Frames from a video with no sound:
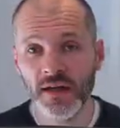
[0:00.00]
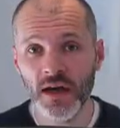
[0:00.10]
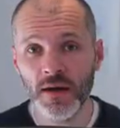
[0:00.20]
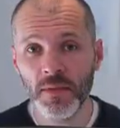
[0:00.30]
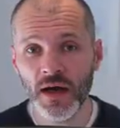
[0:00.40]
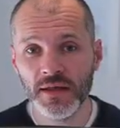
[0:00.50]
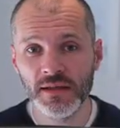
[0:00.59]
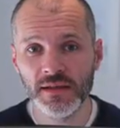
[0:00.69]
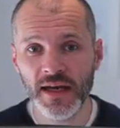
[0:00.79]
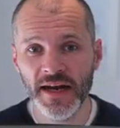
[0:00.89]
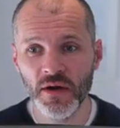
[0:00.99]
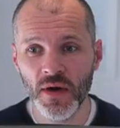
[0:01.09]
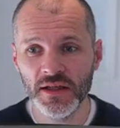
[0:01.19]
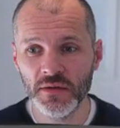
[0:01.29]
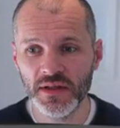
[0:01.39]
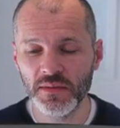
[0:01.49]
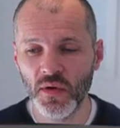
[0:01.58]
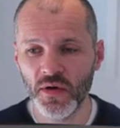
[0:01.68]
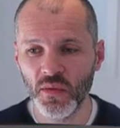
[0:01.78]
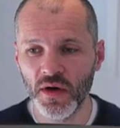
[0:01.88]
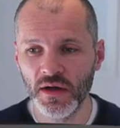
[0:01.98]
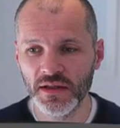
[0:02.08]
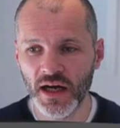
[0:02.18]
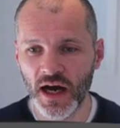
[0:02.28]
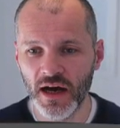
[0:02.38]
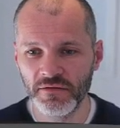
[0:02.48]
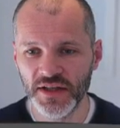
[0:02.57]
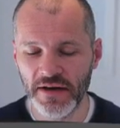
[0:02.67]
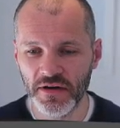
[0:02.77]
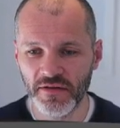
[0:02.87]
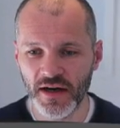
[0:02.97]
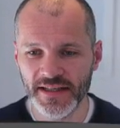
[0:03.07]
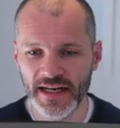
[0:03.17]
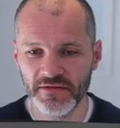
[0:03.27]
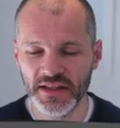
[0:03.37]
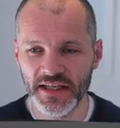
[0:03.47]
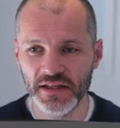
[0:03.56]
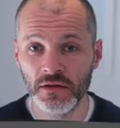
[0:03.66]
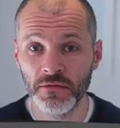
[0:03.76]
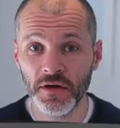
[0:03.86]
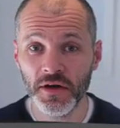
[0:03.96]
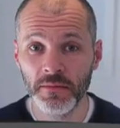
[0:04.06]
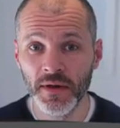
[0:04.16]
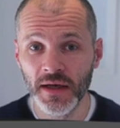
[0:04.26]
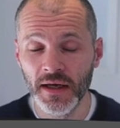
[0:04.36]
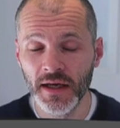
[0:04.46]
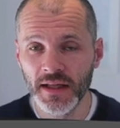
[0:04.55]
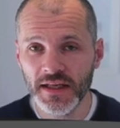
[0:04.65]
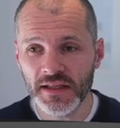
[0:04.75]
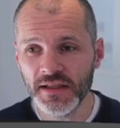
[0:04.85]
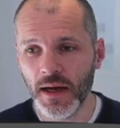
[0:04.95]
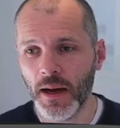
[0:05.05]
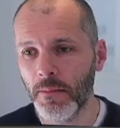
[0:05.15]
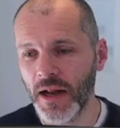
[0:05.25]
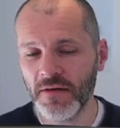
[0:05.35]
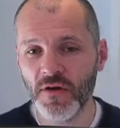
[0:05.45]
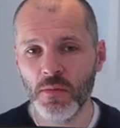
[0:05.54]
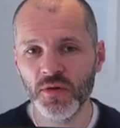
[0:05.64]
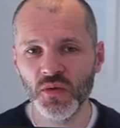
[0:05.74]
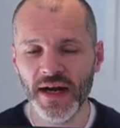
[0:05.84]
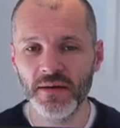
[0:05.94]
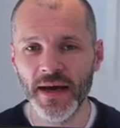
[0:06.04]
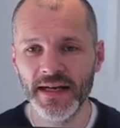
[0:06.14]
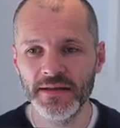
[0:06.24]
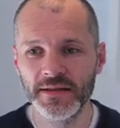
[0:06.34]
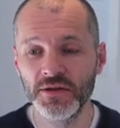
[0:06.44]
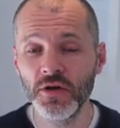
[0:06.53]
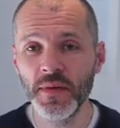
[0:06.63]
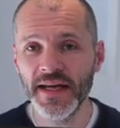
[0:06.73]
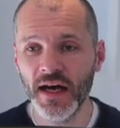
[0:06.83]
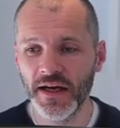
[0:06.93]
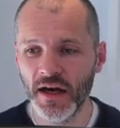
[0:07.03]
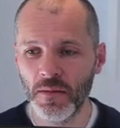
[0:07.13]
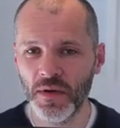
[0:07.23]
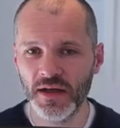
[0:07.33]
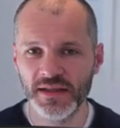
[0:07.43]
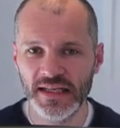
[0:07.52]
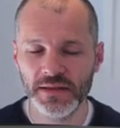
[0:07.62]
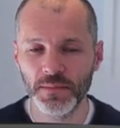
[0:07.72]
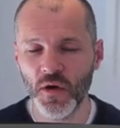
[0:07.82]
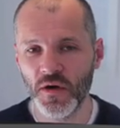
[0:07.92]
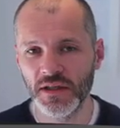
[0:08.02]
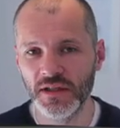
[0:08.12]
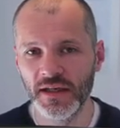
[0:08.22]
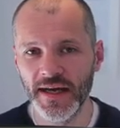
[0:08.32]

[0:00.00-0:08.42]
ArtBlocks and you want to explore the world of generative art NFTs further, this platform was recommended to me on the ArtBlocks Discord.